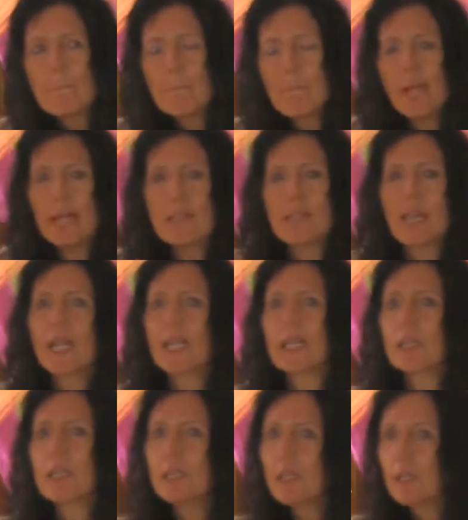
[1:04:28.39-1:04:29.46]
may take a
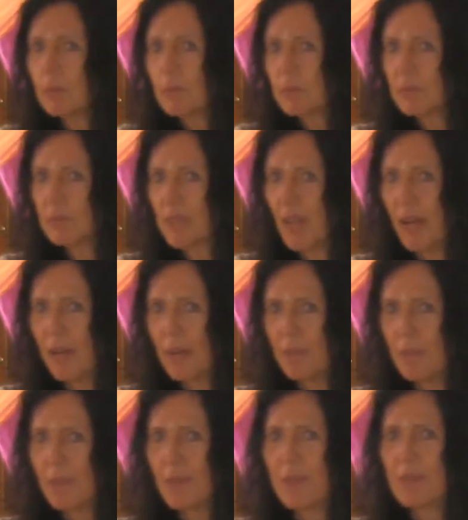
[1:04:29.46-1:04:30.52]
little bit of time,